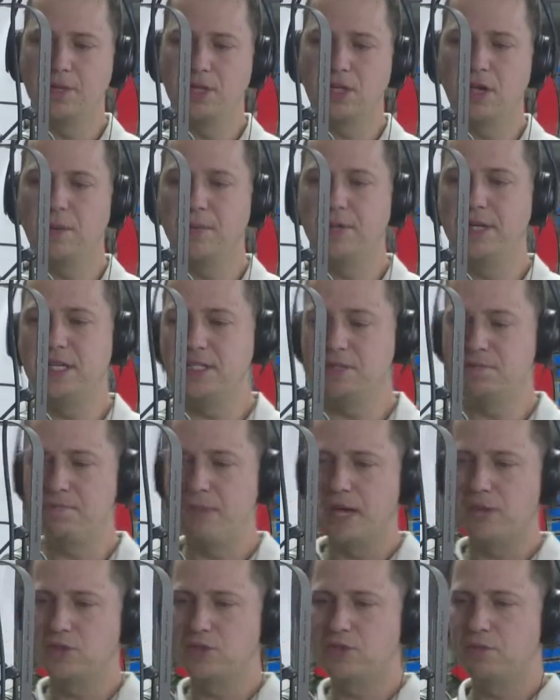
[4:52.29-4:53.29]
of the company is
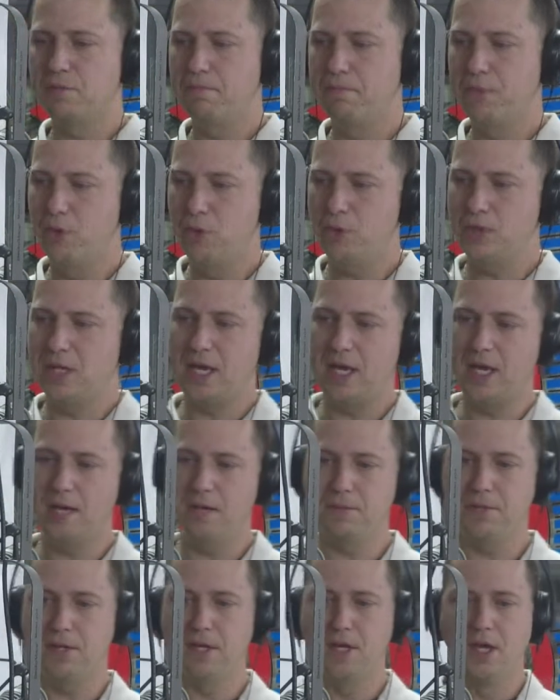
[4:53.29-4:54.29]
Bounce Boot
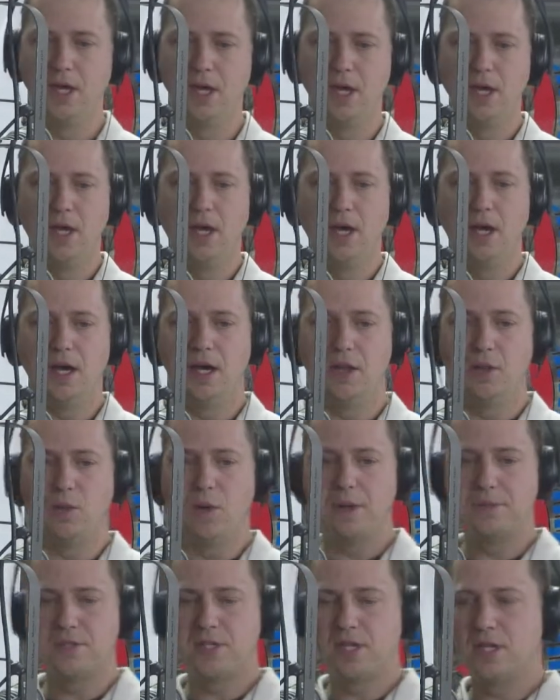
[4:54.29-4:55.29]
Camp. The
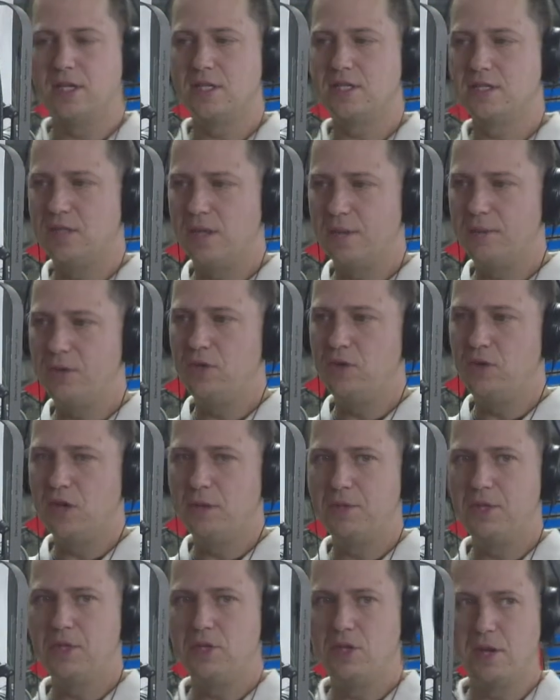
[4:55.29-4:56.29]
website is
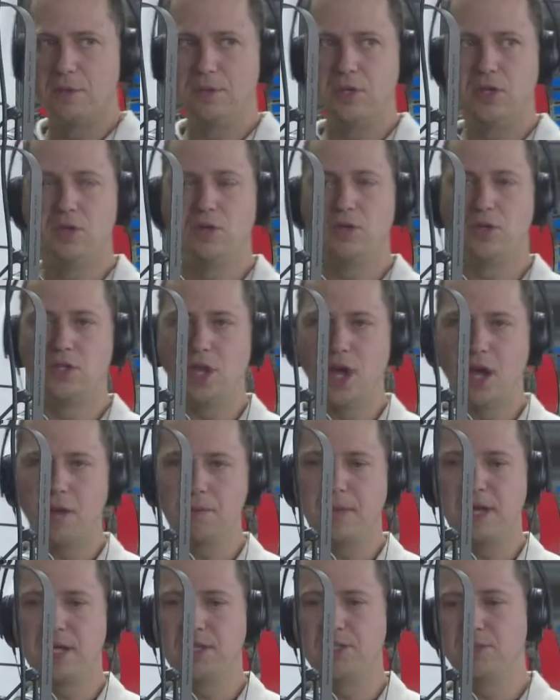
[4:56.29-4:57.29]

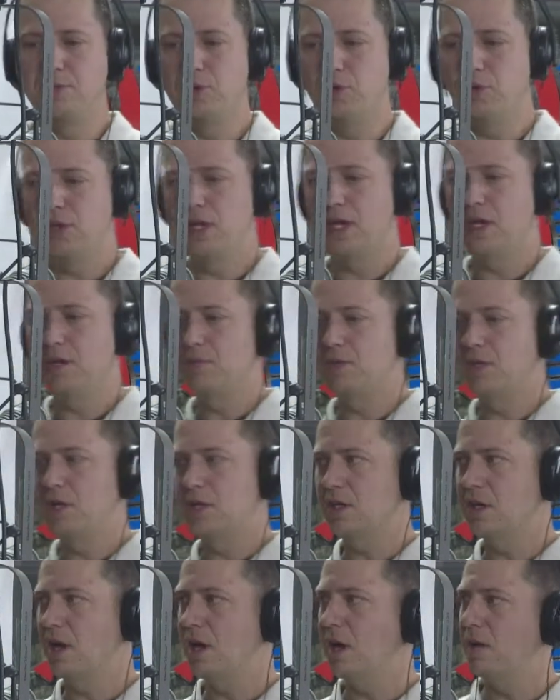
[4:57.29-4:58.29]

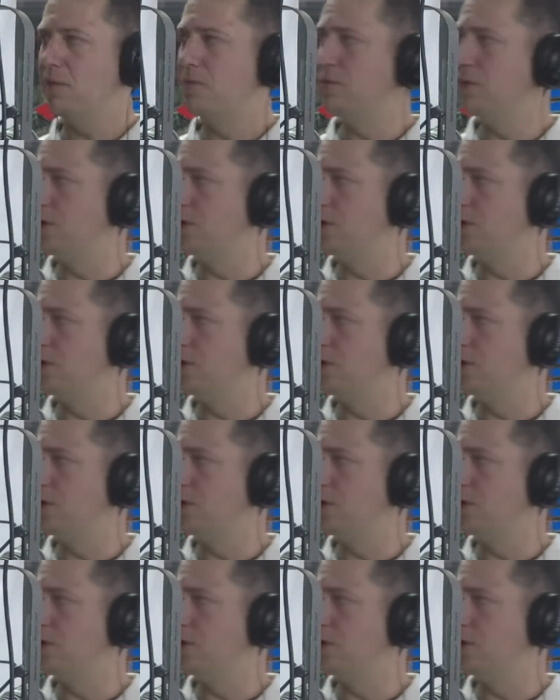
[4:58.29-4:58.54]
www.bouncebootcamp.com,